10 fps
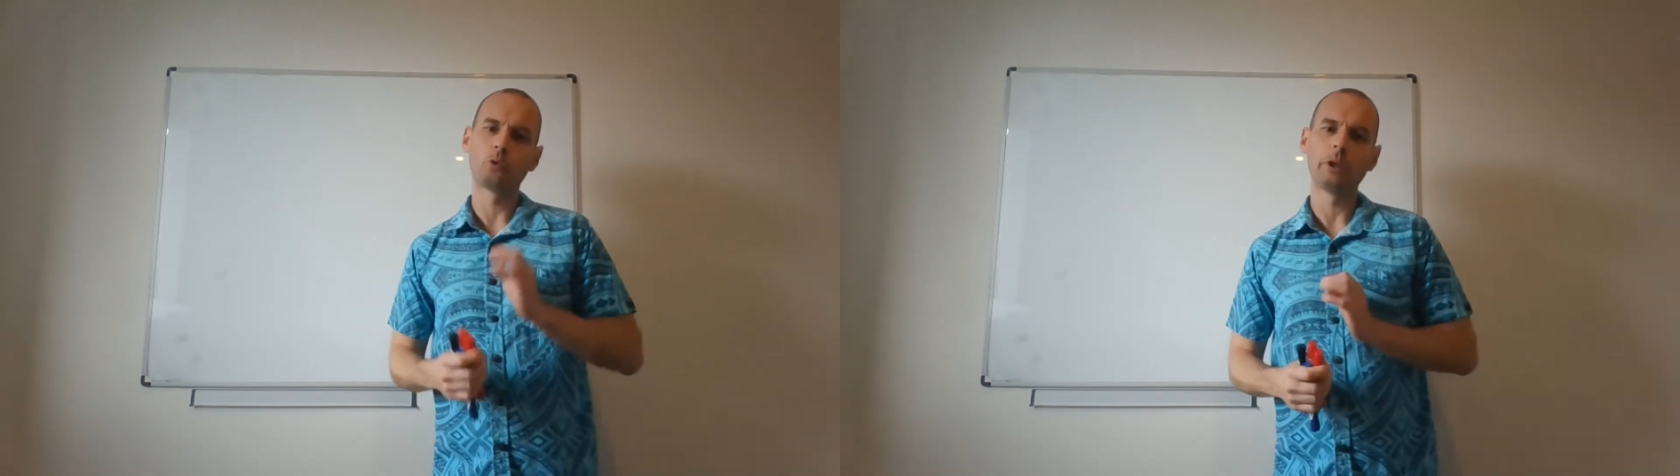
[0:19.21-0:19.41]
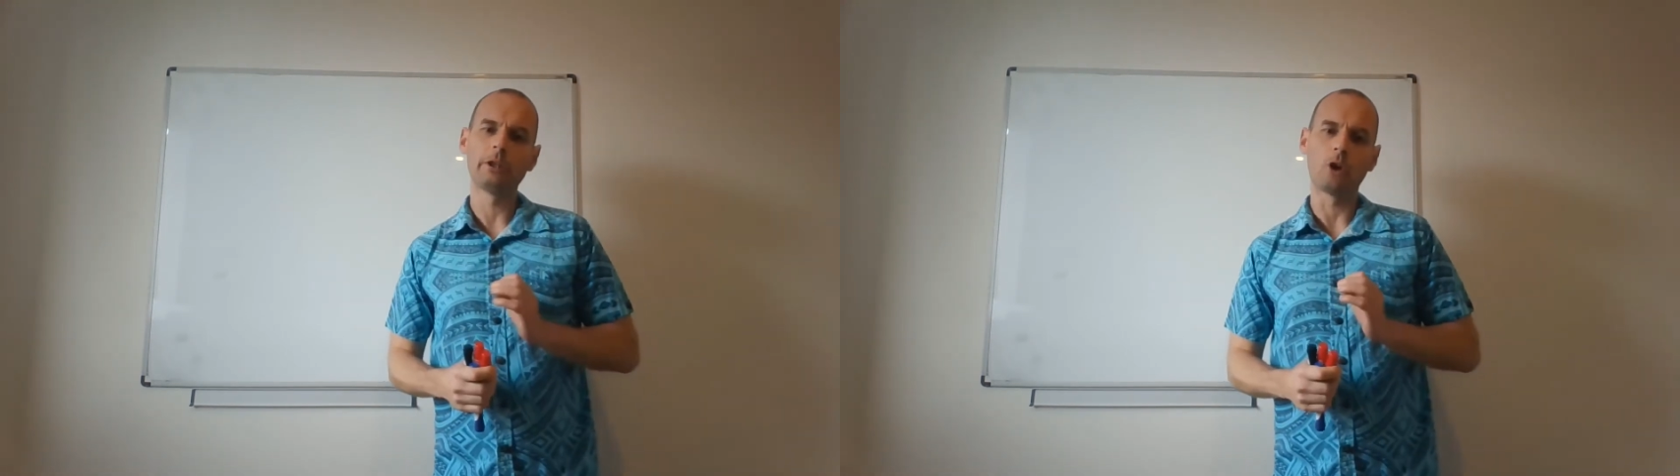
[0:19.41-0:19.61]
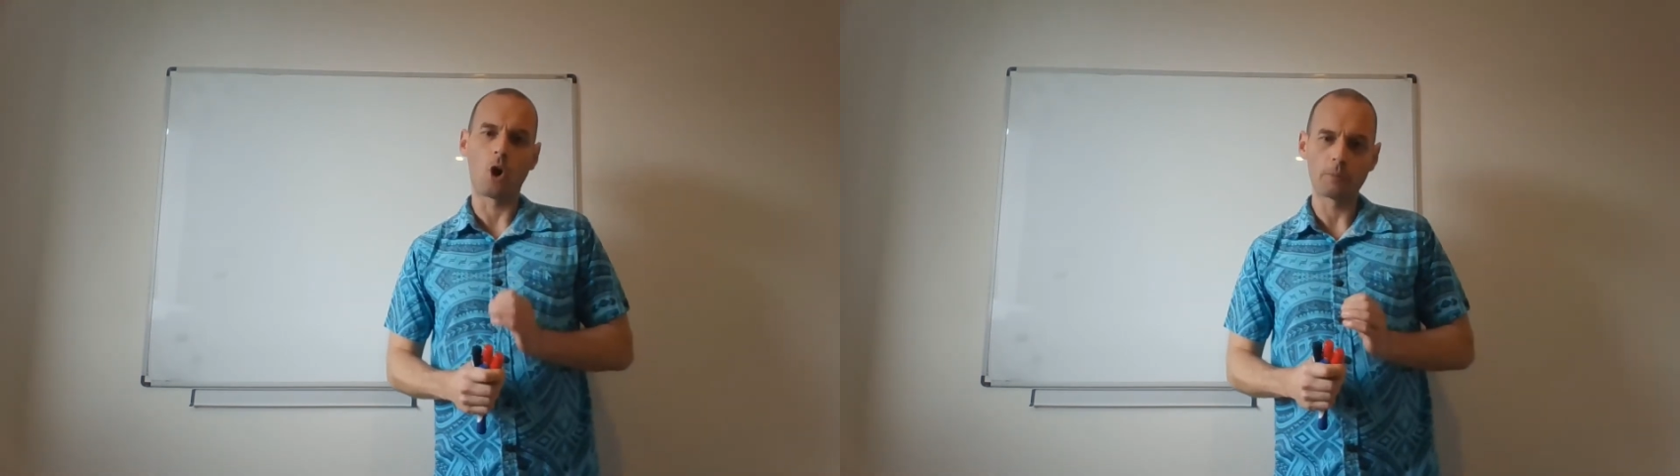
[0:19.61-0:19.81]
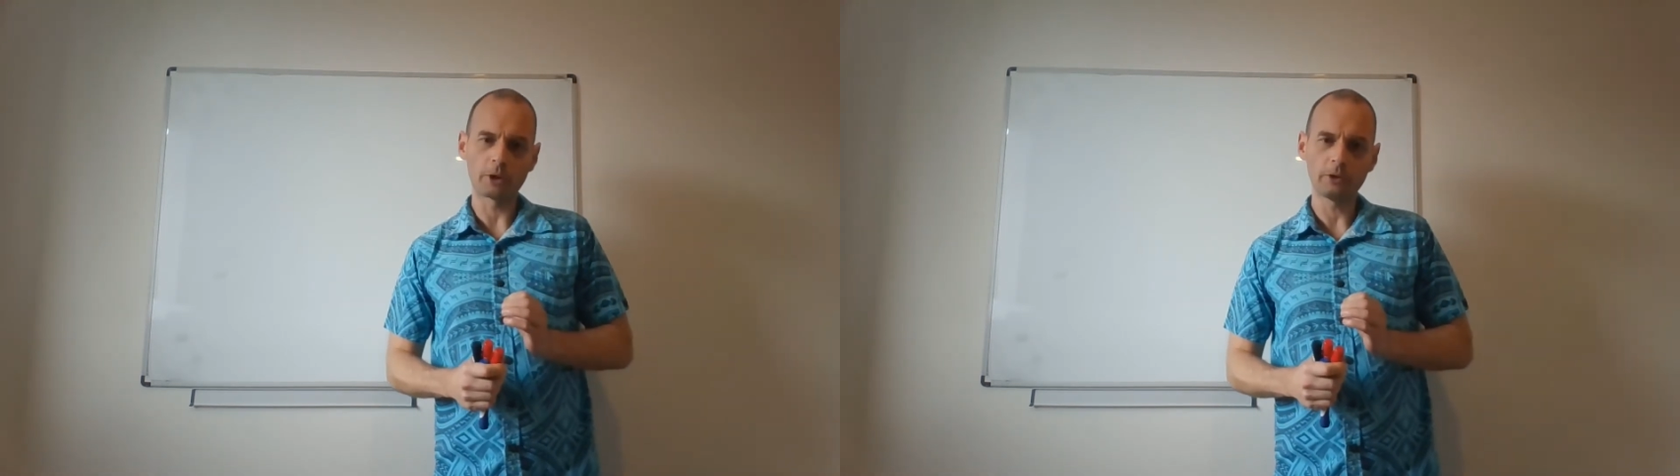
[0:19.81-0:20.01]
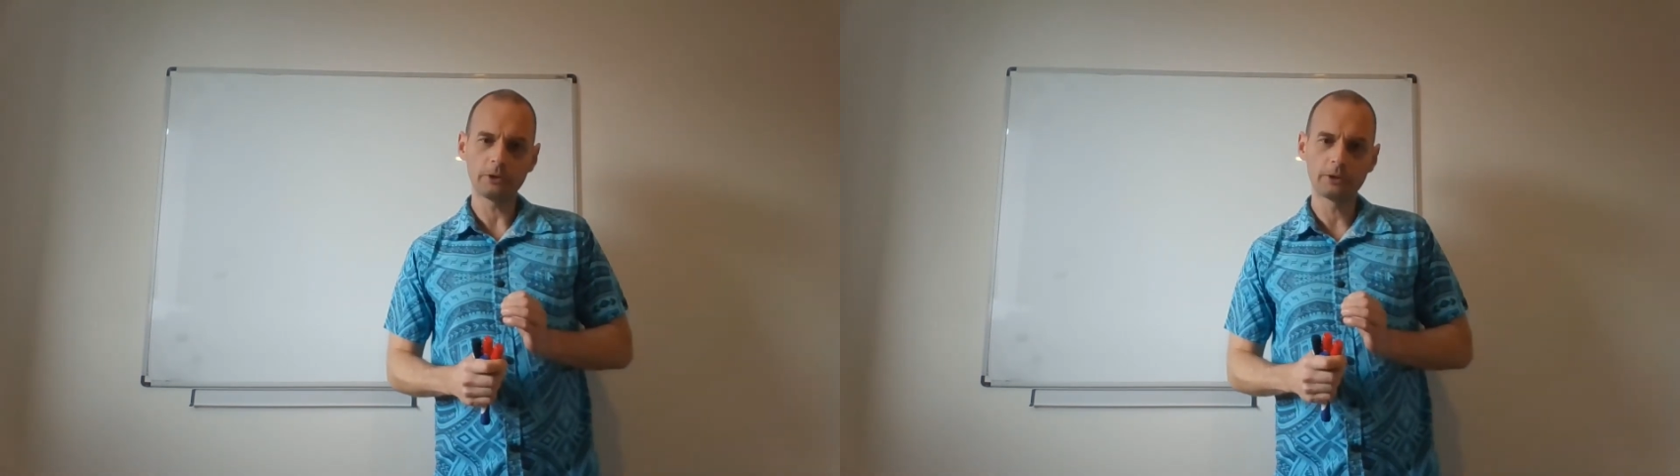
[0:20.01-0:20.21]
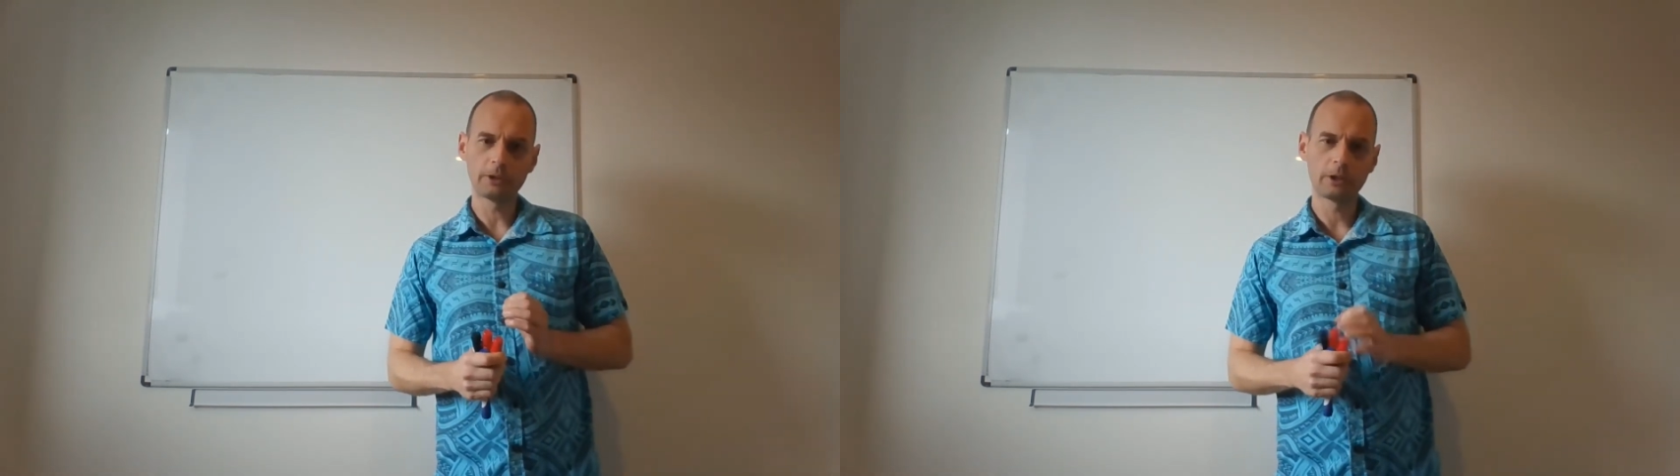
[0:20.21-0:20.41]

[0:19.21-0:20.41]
real options,